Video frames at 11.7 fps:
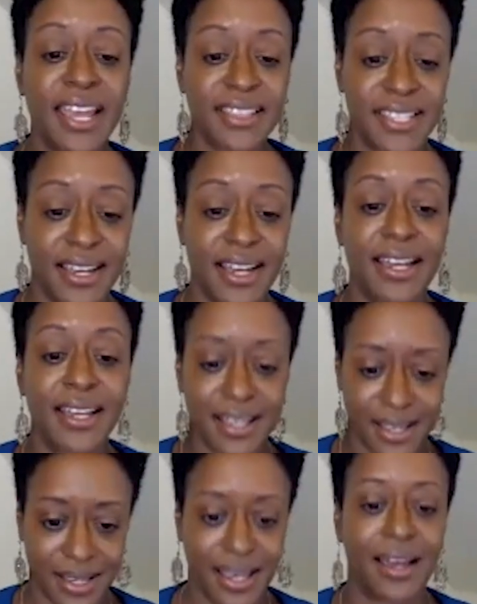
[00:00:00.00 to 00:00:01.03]

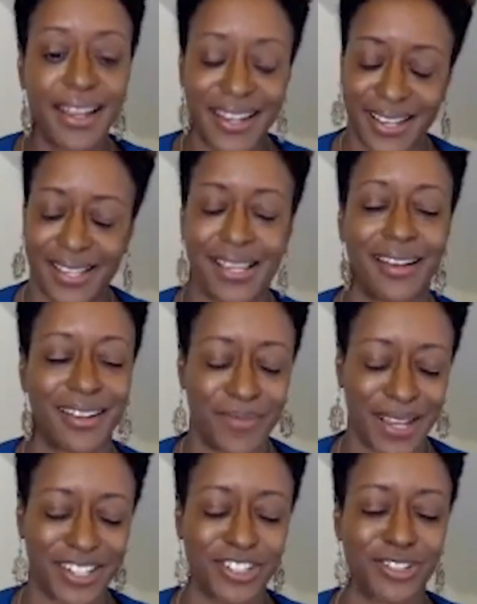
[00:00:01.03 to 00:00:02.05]
it is
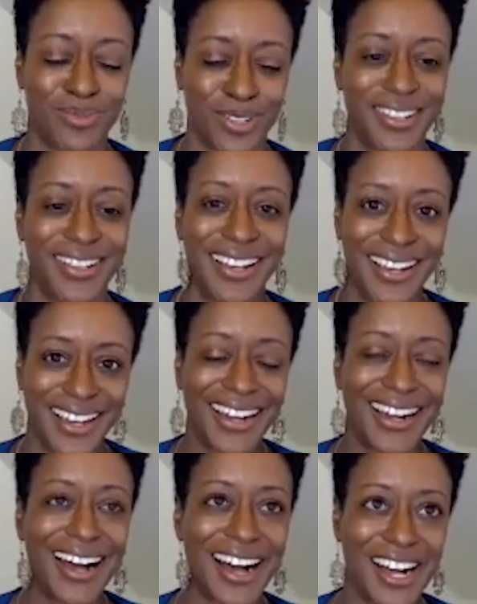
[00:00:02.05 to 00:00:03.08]
unimaginable.
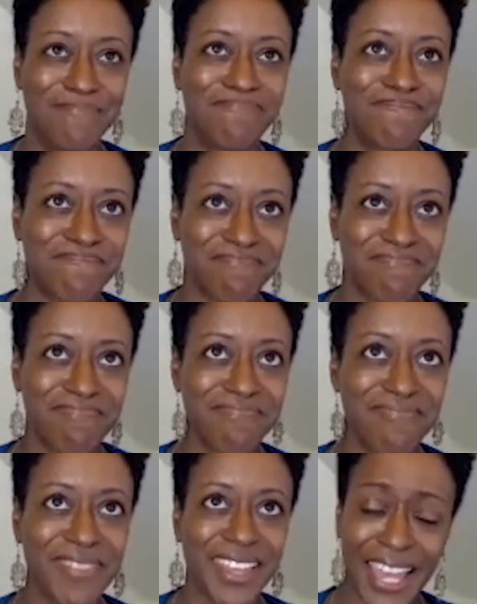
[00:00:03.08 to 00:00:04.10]

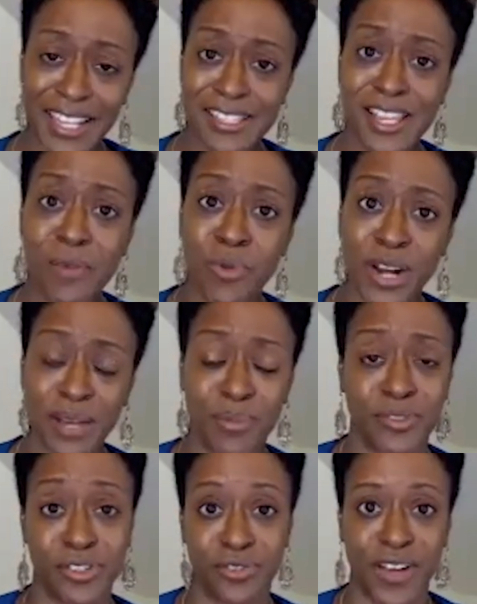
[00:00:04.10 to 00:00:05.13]
And some were able
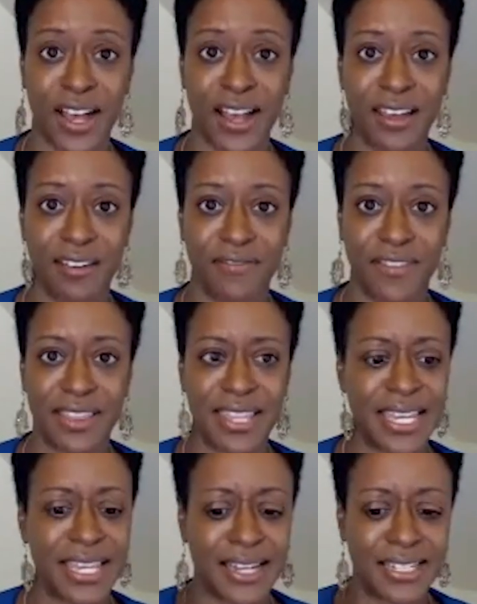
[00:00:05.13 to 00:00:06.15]
to survive.
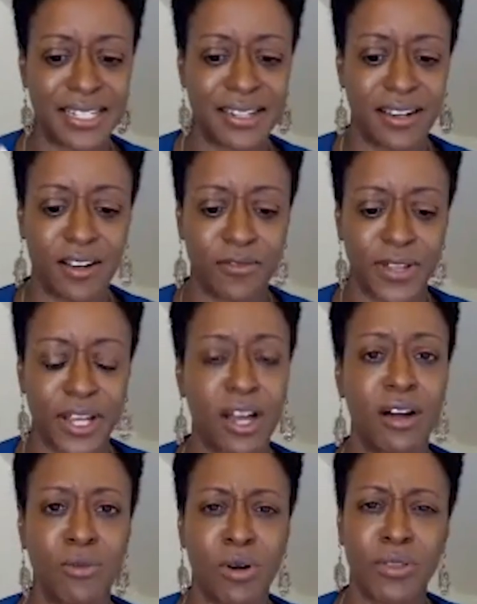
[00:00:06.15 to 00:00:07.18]
The idea of like,
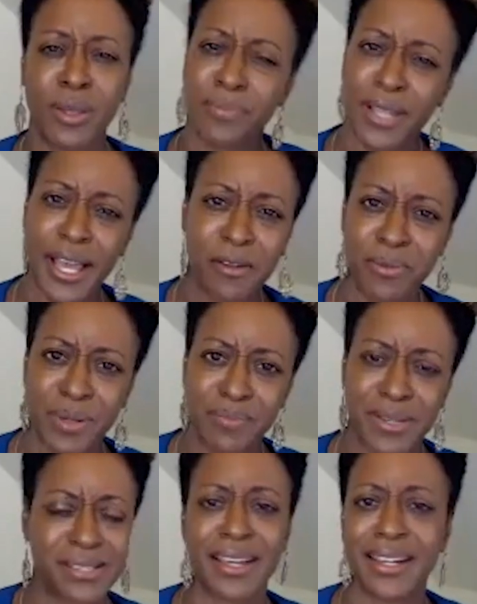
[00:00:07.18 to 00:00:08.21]
oh, well, then Black women
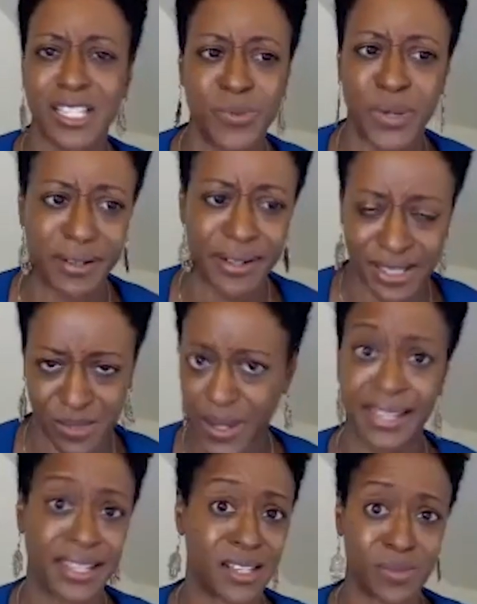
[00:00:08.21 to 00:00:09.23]
must not experience
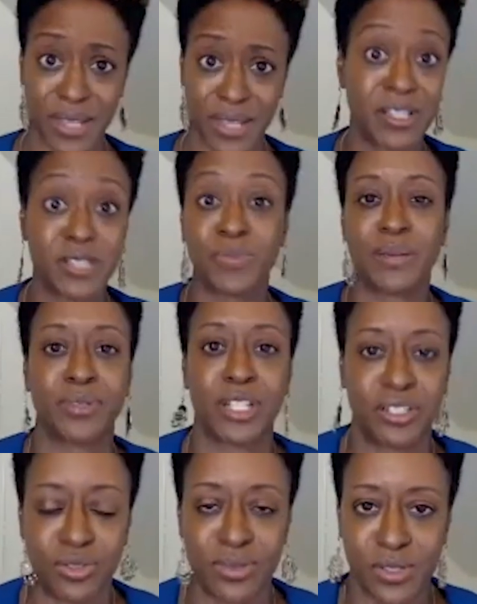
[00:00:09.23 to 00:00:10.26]
pain. They must be able to
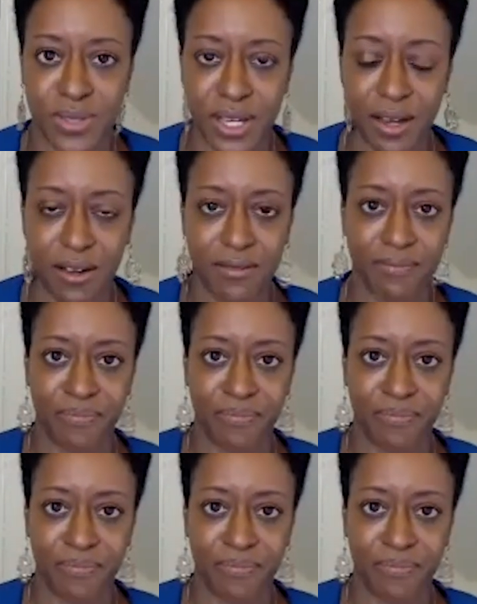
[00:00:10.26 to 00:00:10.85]
do this without